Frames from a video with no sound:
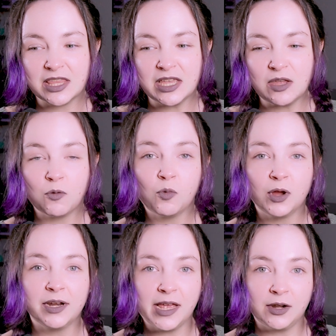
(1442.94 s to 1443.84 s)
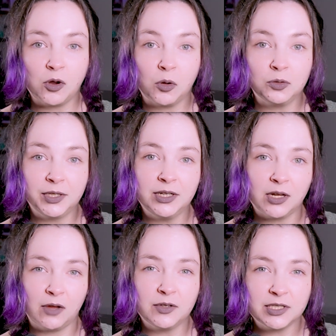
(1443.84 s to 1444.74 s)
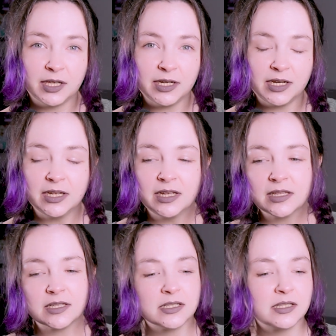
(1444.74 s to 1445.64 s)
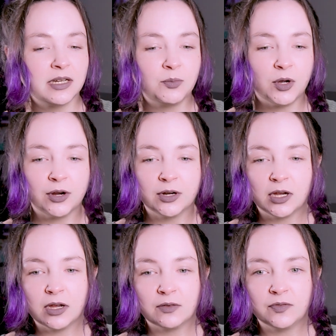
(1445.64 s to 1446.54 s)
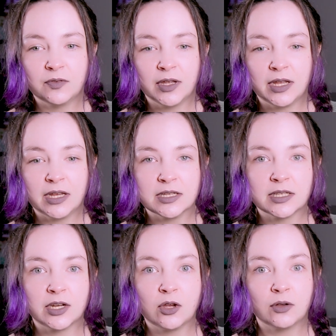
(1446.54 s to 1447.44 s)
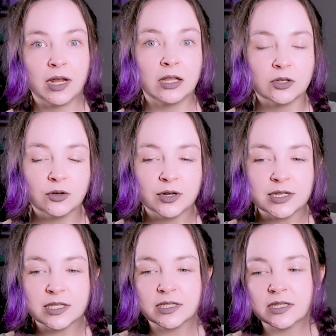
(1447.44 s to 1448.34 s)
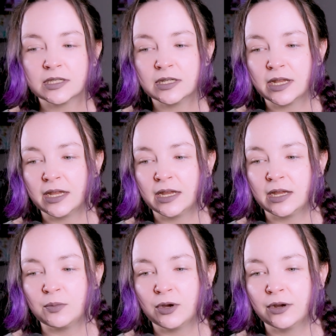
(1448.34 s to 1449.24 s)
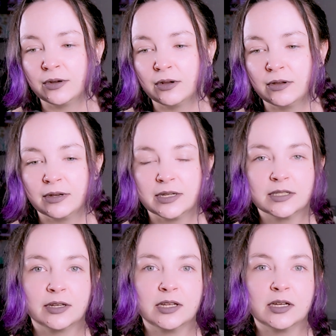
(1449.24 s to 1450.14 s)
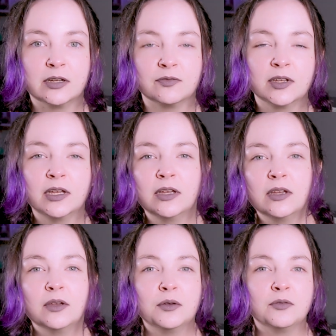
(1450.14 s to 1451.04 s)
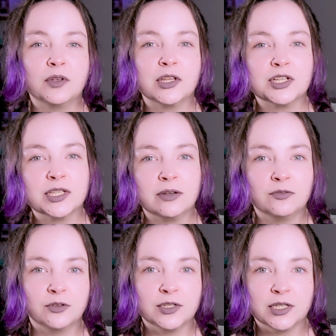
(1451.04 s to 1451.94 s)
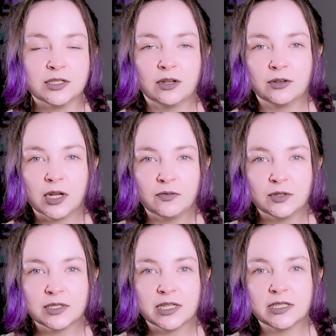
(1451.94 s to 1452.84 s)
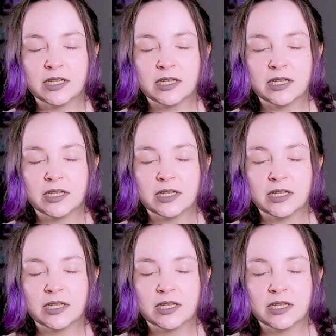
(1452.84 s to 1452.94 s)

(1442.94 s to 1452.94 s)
the one and only novel study. This isn't a part of a study on allegories. This isn't a part on a study of religious influences on novels. This